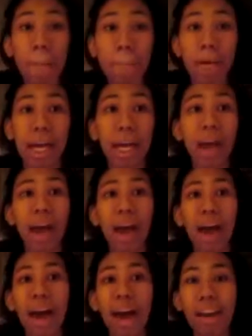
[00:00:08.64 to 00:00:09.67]
but
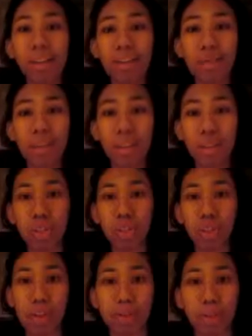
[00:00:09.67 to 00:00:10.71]
I just wanted to show you
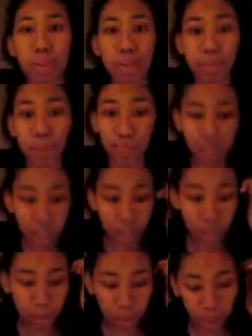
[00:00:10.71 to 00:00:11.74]
guys books I brought at the
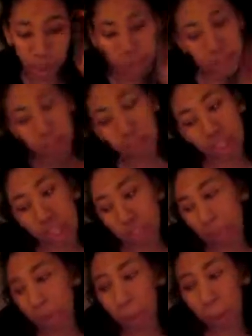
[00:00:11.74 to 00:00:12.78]
library today, because I went to the
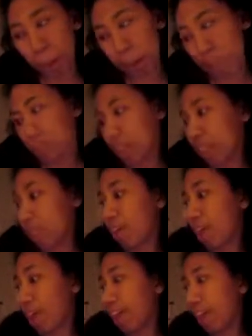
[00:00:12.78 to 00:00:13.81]
library and borrowed some stuff,
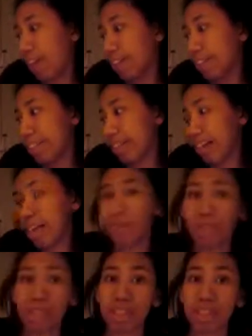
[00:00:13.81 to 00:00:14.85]
and
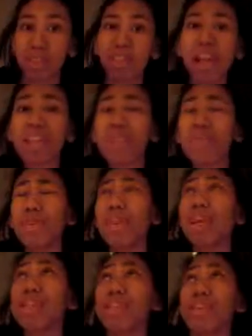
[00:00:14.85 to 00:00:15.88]
I've been sick for the last few
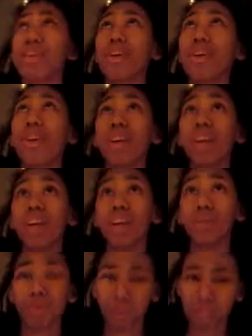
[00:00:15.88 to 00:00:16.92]
days, and so
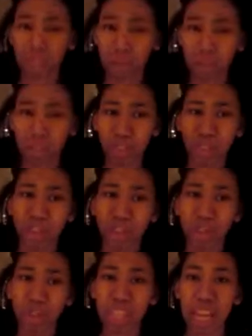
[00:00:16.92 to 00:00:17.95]
if you watched last week's vlog,
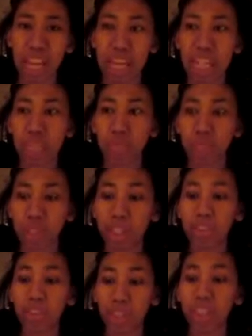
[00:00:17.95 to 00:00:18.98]
towards the end it's
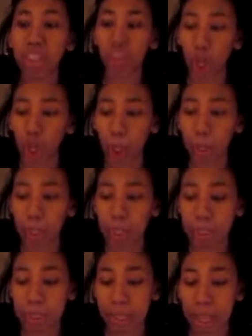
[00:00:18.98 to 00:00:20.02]
really, really dull,
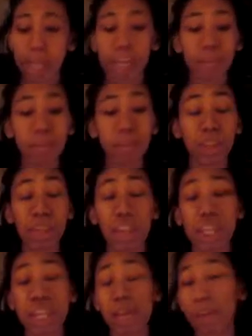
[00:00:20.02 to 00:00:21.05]
because I am
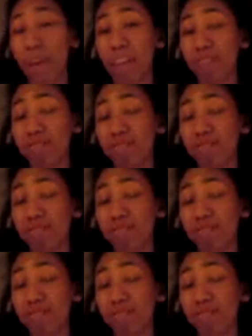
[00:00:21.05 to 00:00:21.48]
in bed